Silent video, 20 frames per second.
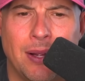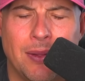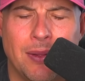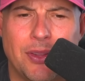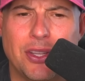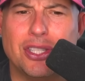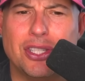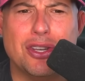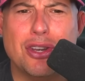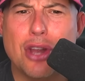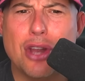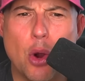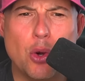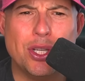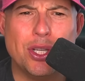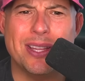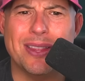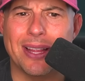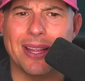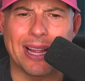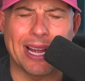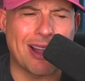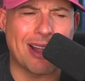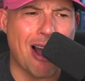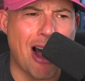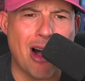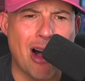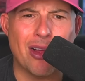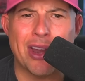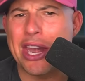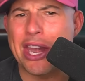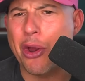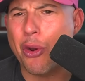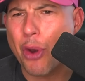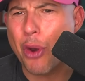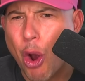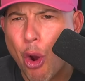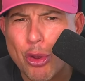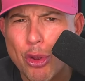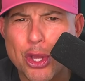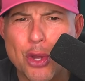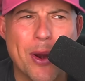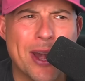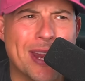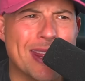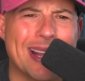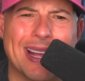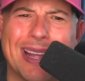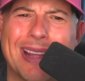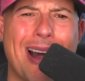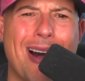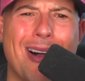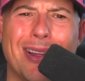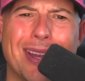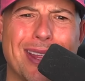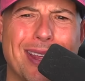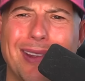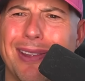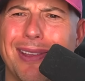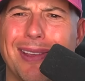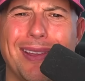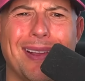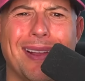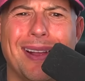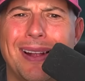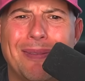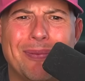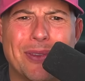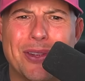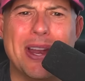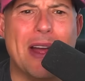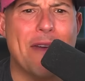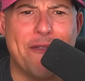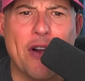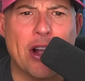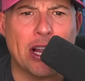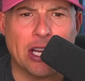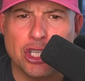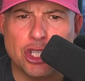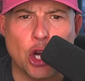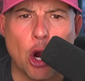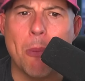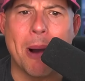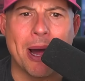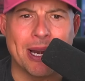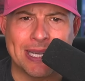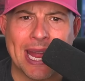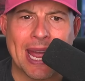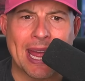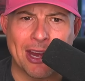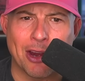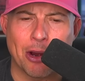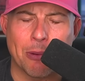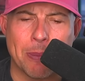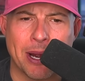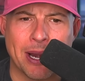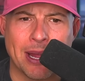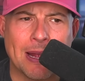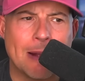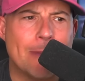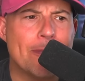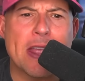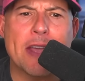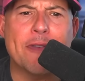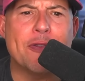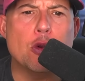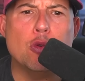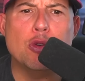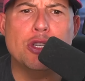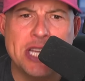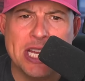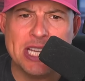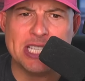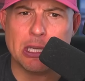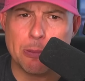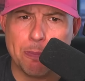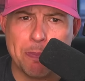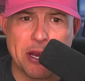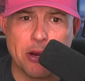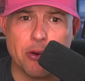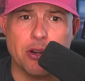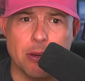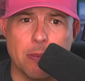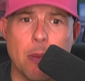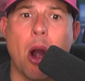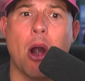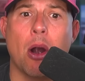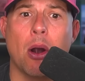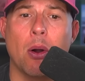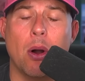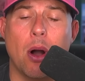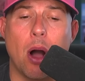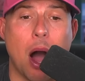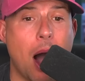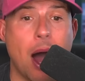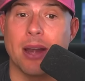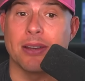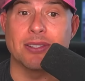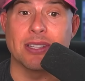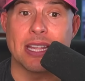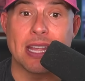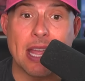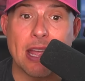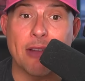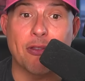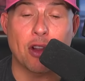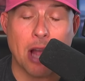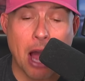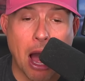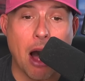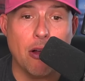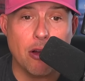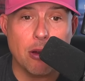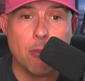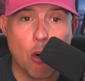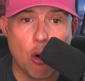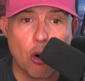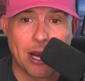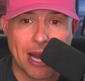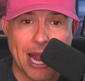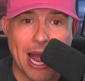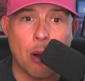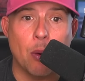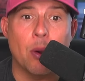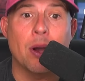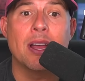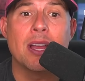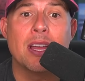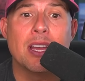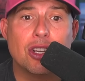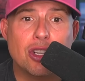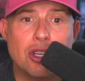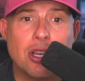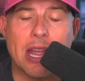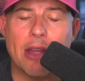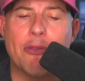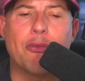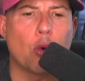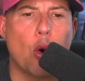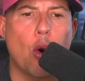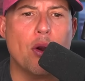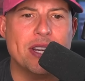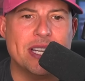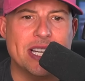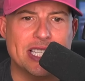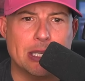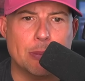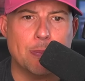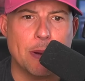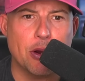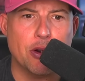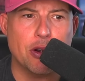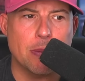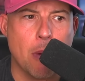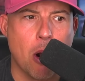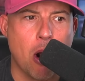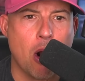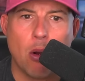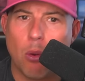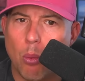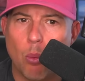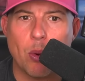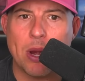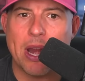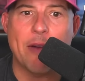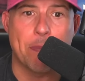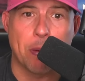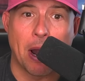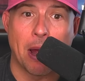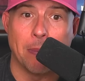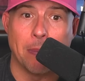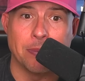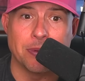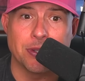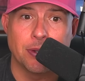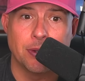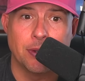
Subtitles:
This notion that like Collin, I don't owe you any. Collin, you're not fucking Joe Montana here, buddy. If you disappeared tomorrow, honestly, if Collin Morikawa, if Rory disappeared tomorrow, we'd have problems.